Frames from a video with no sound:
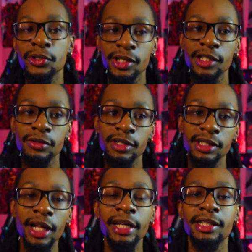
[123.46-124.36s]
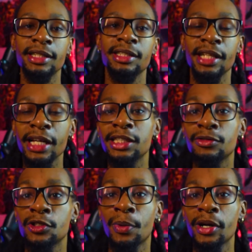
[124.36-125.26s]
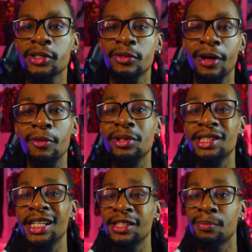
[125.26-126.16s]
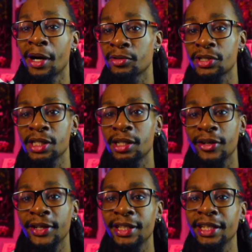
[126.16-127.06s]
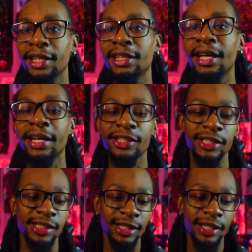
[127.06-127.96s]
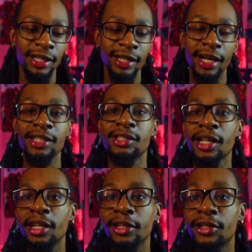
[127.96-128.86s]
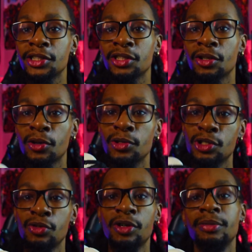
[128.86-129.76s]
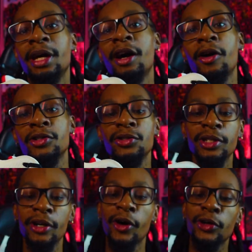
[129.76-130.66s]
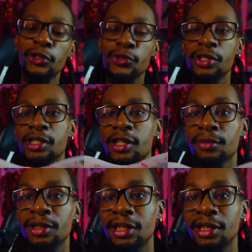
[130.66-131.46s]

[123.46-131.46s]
cells, it's nice. It's nice and responsive. I wouldn't say it's bouncy or anything like that. It's just a solid cushion to hold you up. Now, also, they are using something